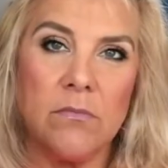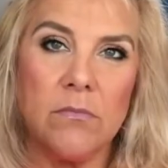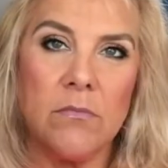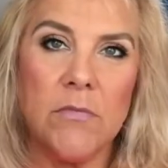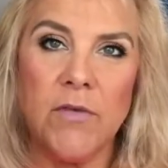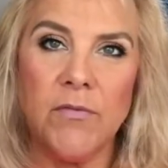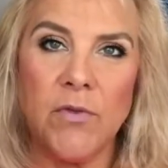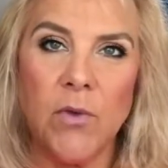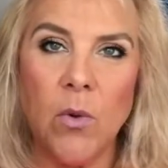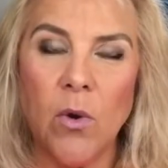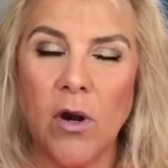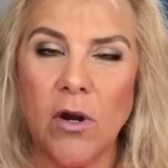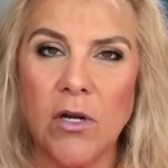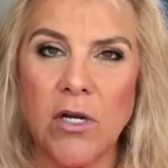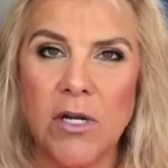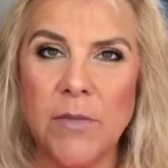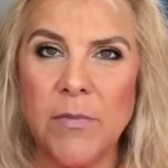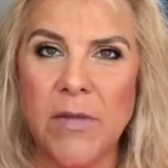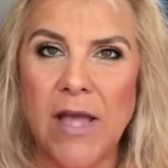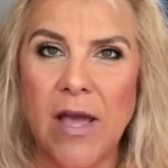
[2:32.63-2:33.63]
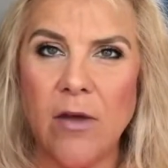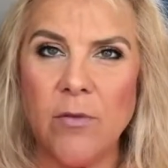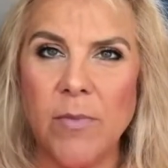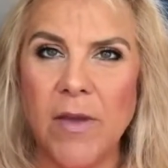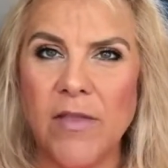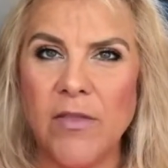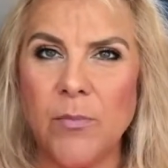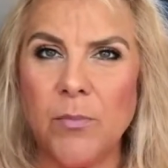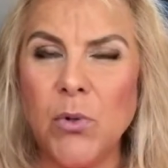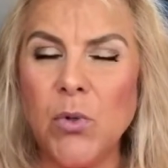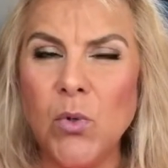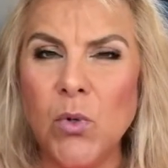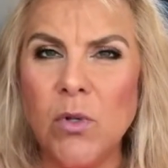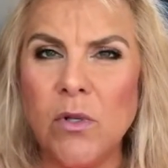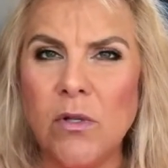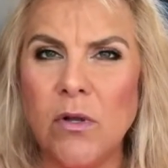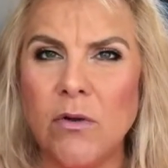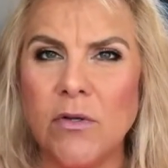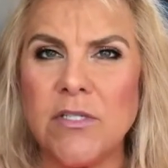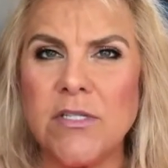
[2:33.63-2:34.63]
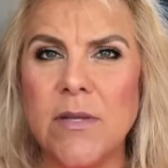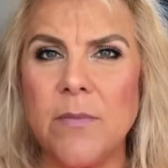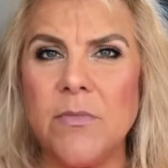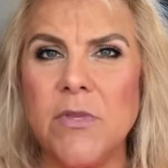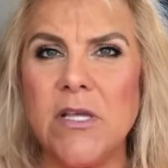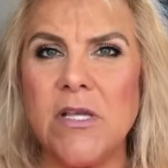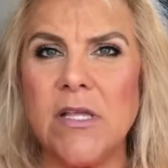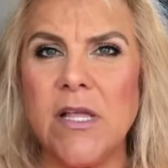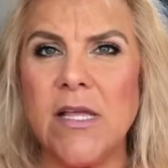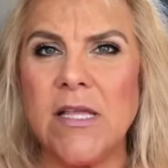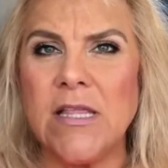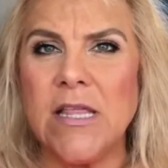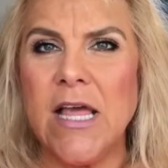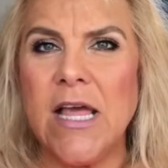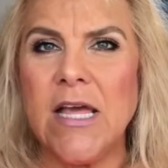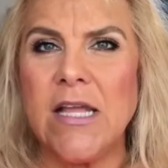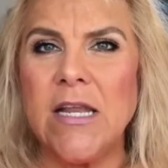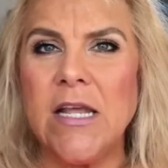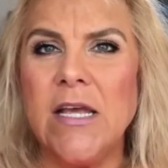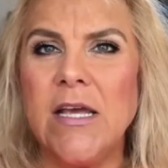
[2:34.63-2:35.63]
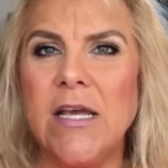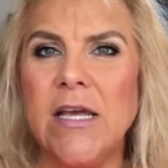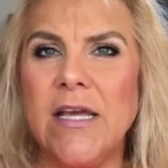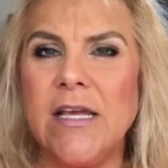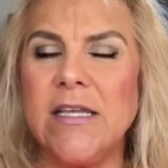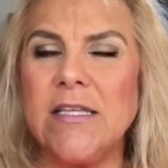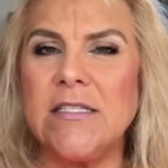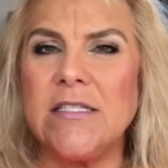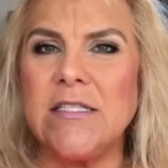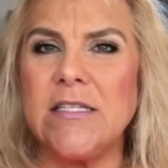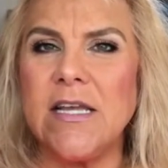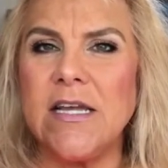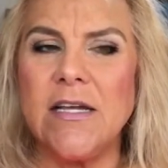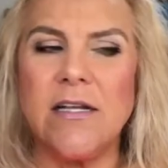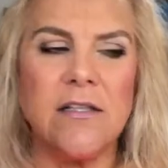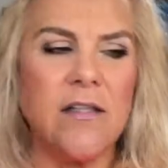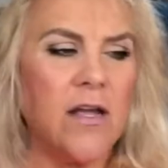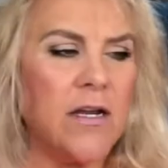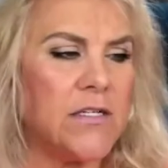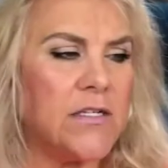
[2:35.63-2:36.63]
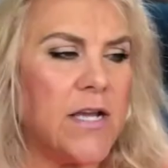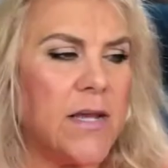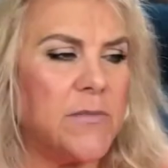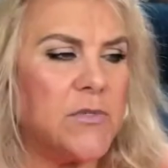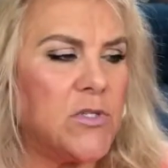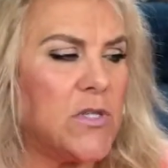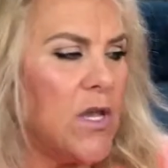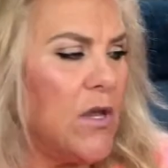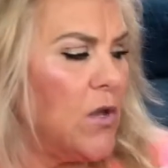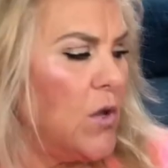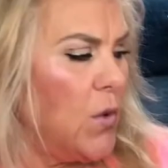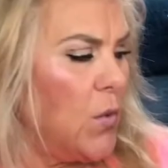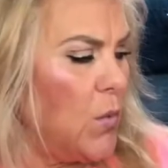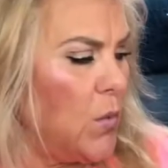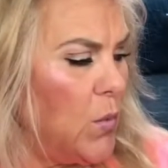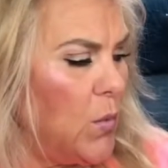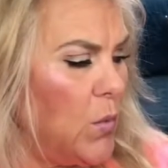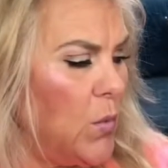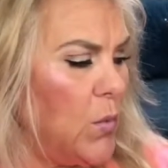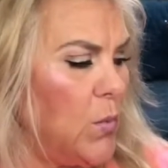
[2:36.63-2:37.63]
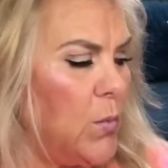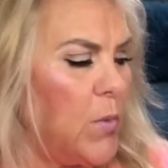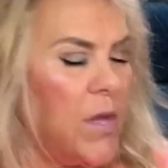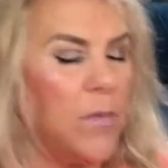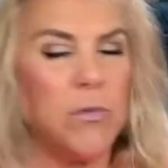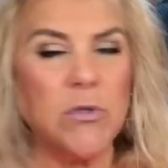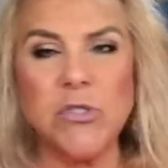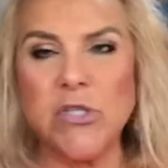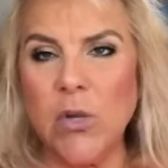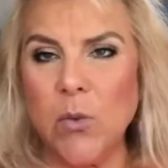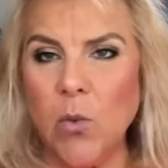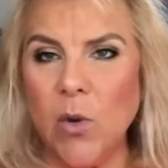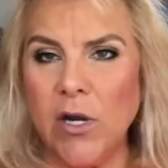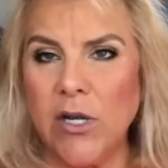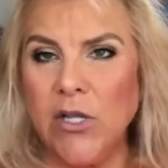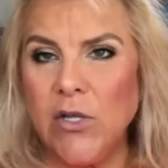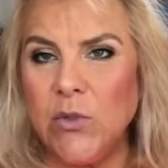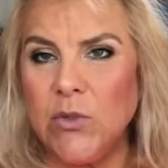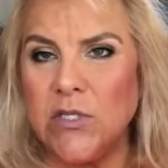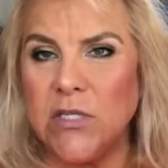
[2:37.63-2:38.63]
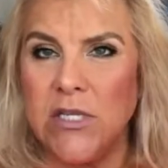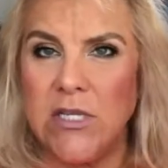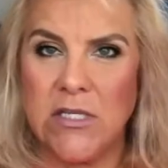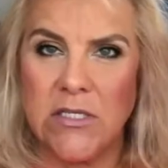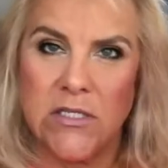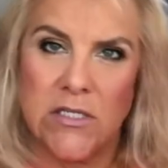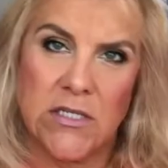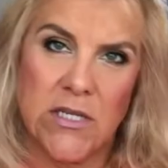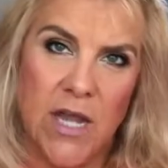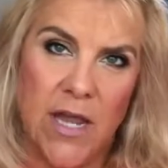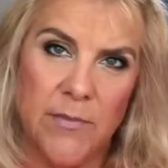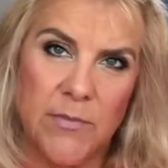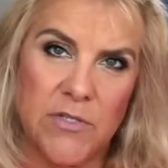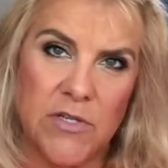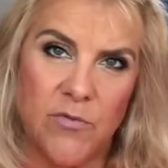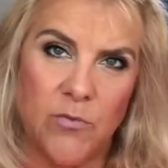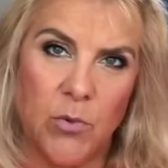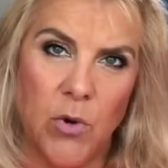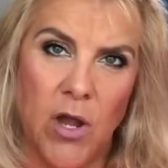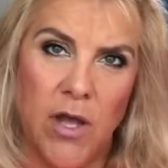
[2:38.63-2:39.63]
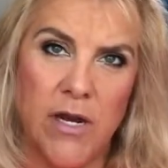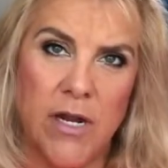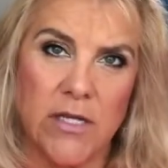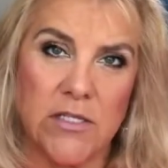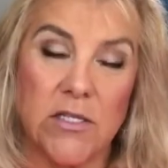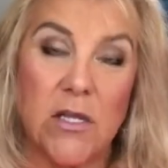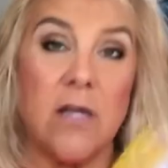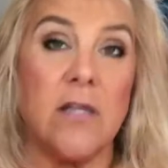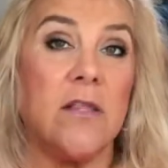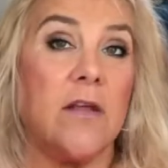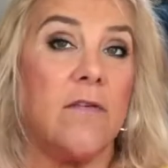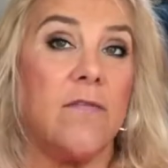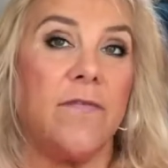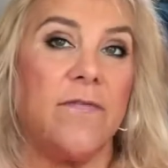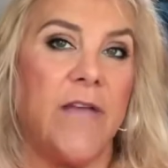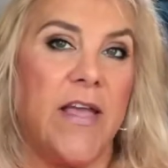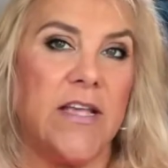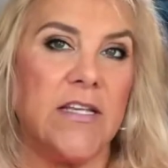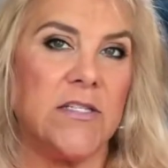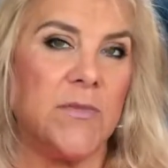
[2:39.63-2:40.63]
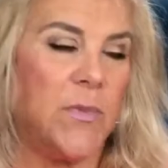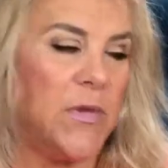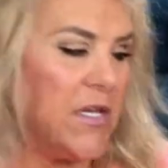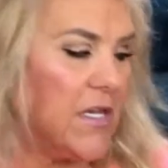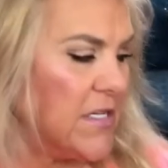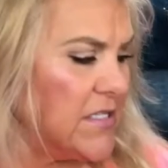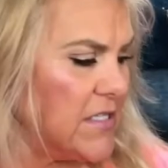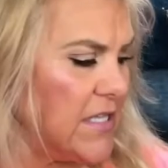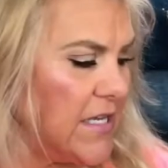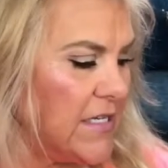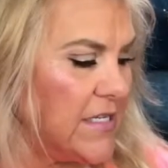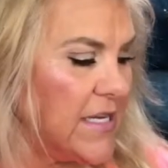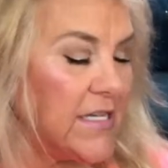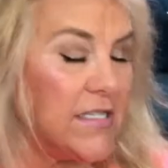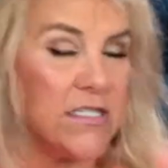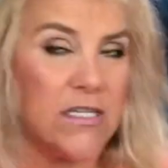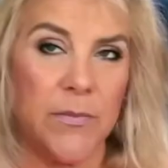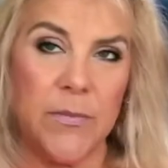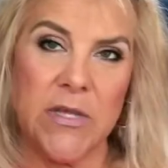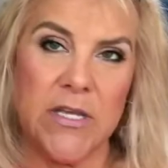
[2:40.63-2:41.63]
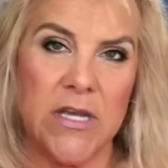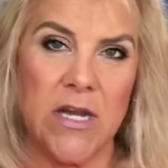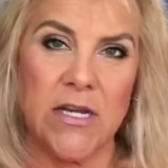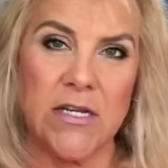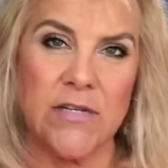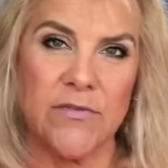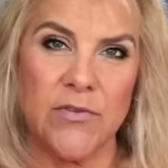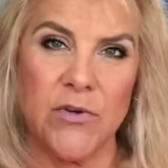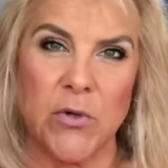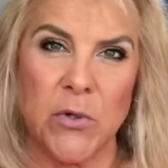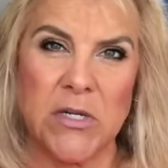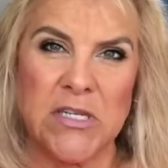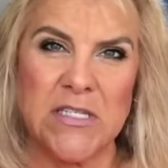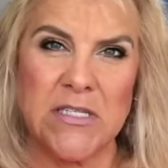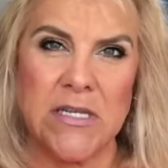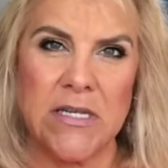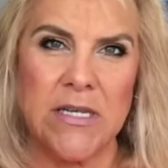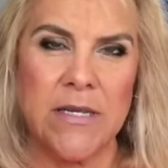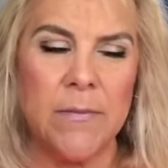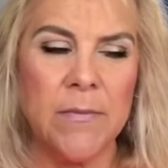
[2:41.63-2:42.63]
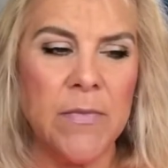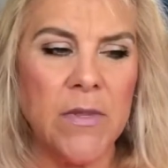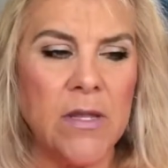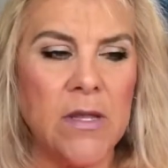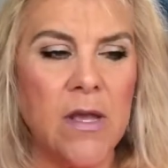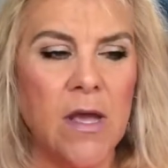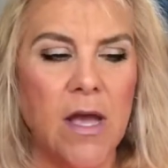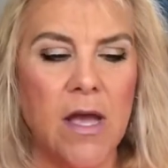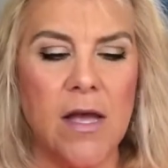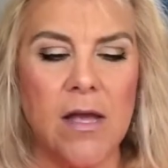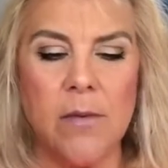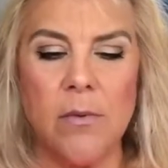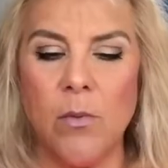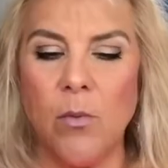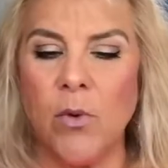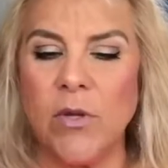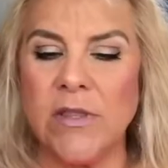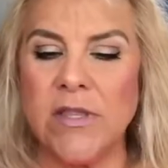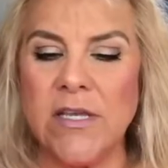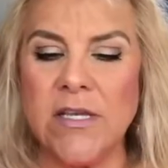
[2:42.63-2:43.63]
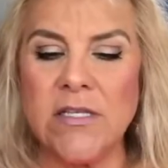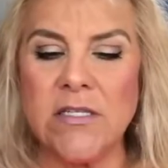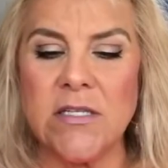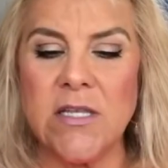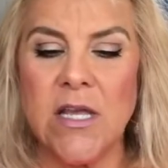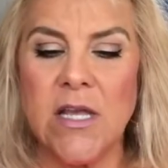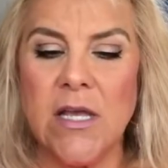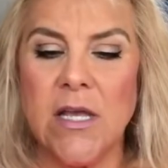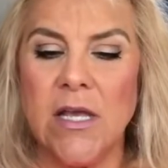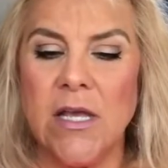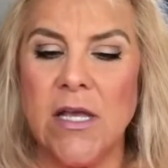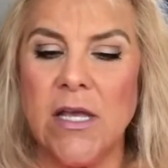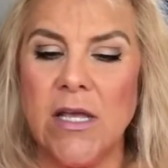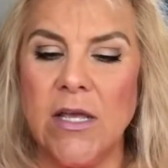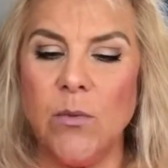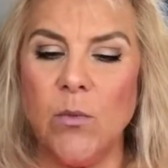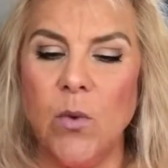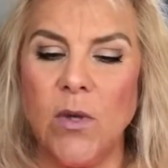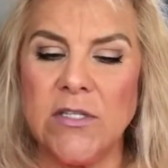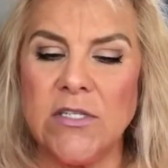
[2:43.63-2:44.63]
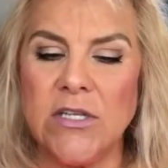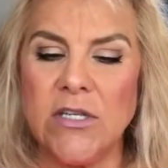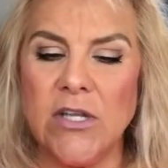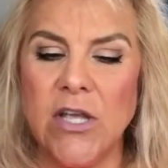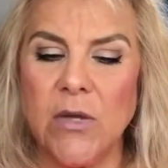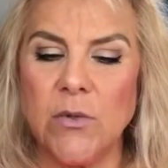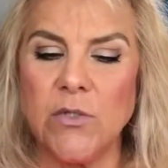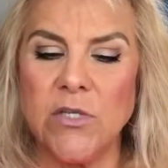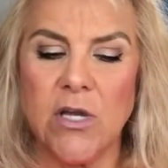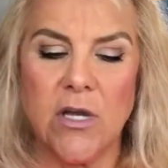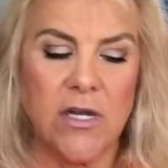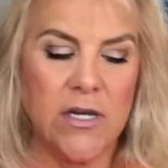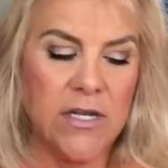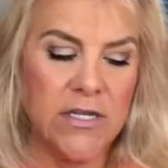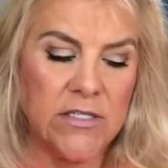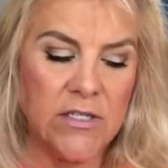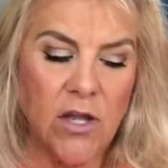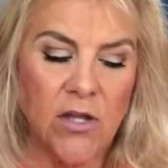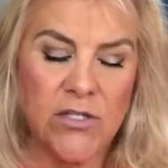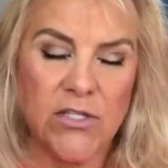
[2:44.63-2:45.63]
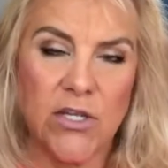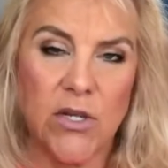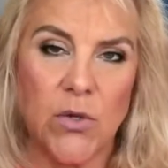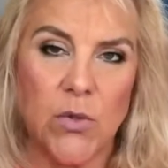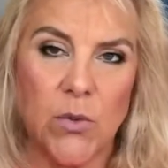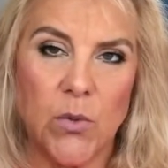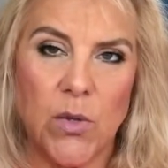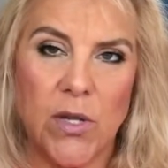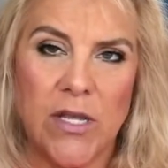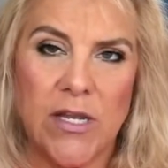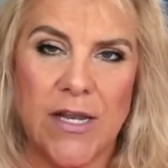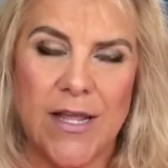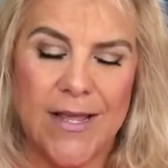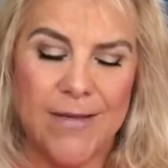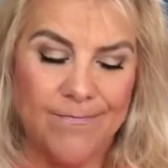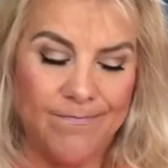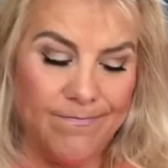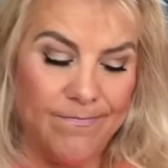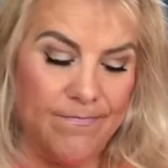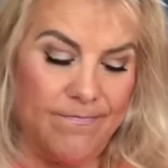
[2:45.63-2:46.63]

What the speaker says: if you are going to be out by the pool or something like that, it's a lot of times people don't want to use these types of products on their face because they tend to be kind of greasy. With this, once it goes on, it's also in a